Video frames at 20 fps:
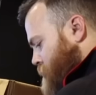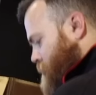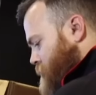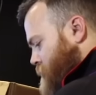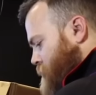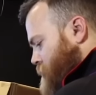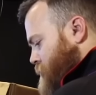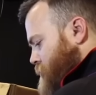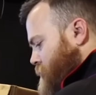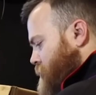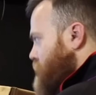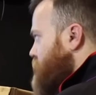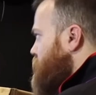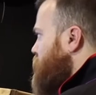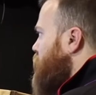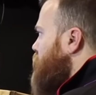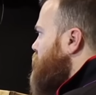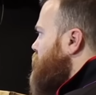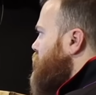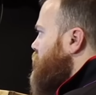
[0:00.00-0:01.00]
Chappie as
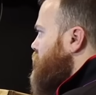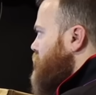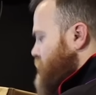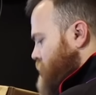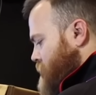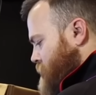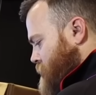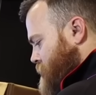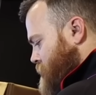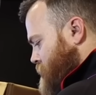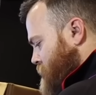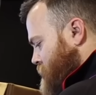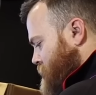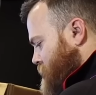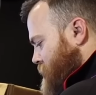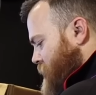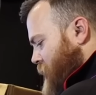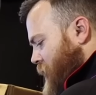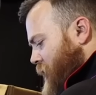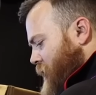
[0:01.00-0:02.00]
his mates call
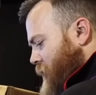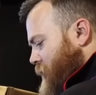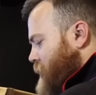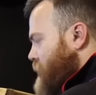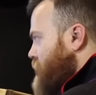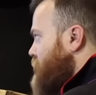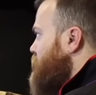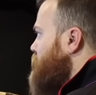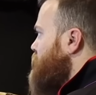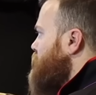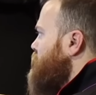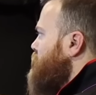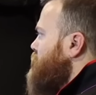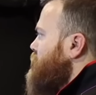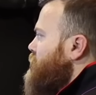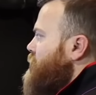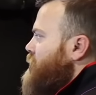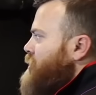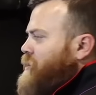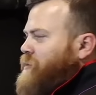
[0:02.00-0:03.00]
him, at Evolution
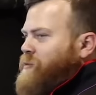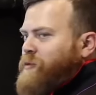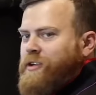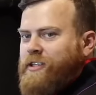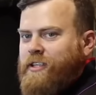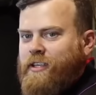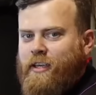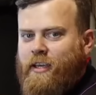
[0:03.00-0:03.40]
Tuning.